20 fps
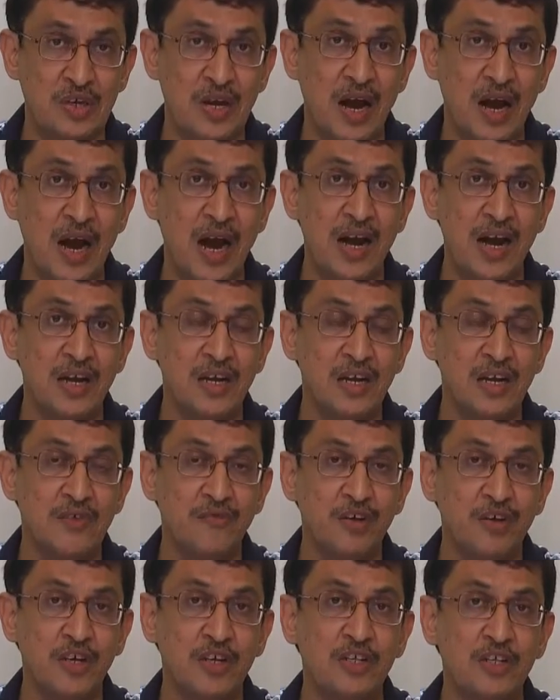and if
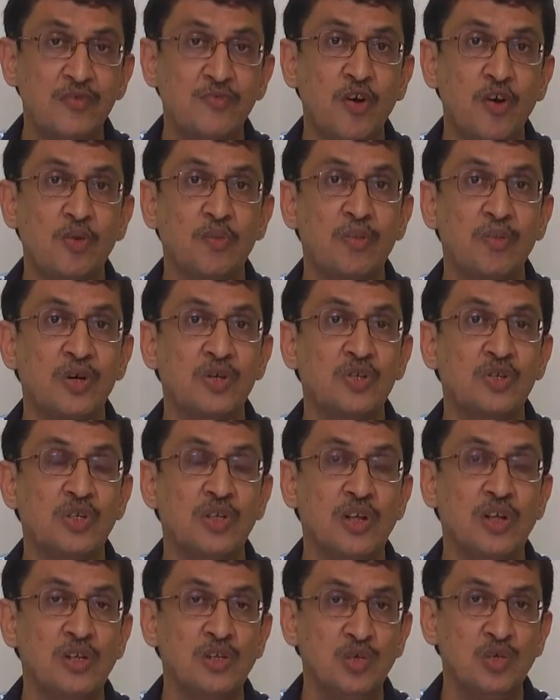it is for
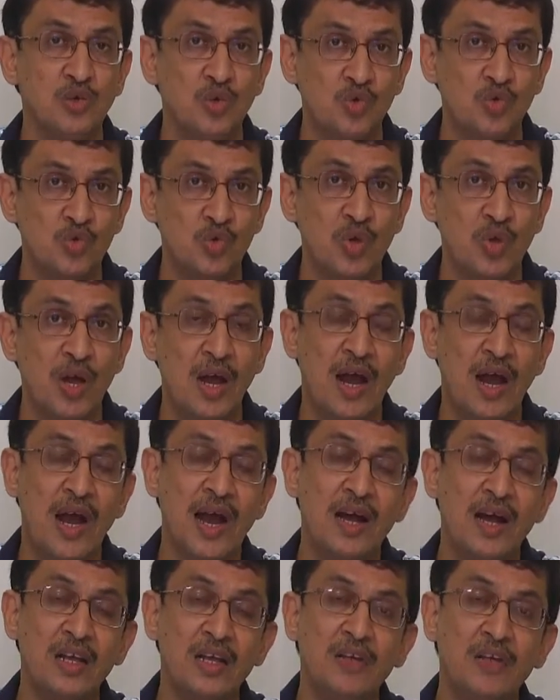personal use
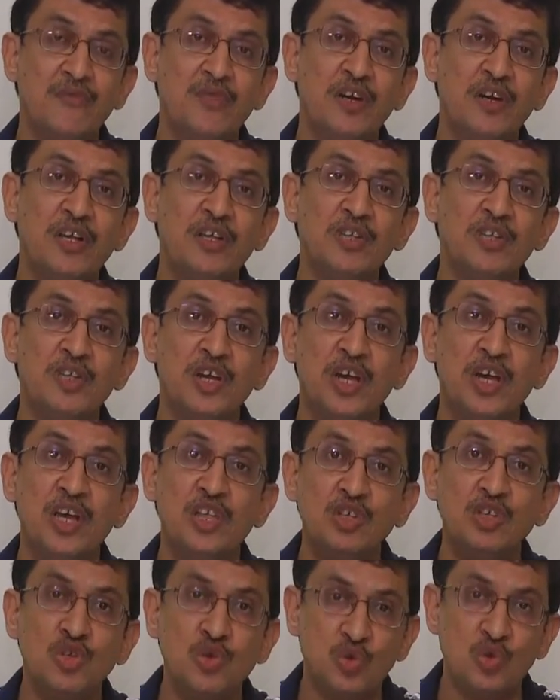and if it is
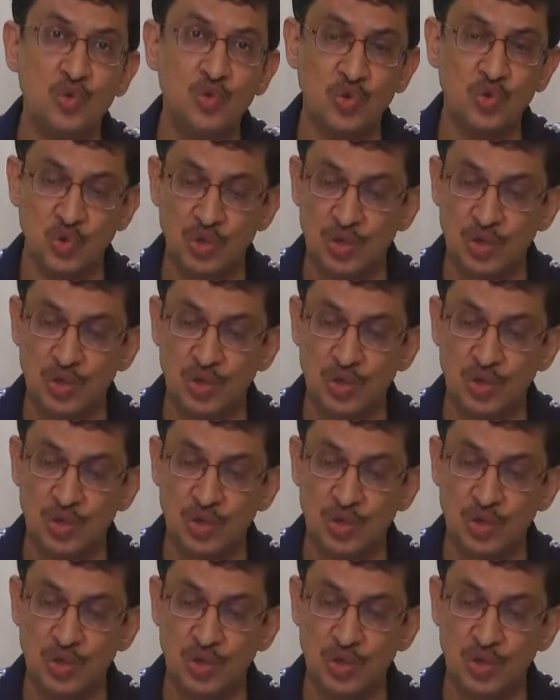in use.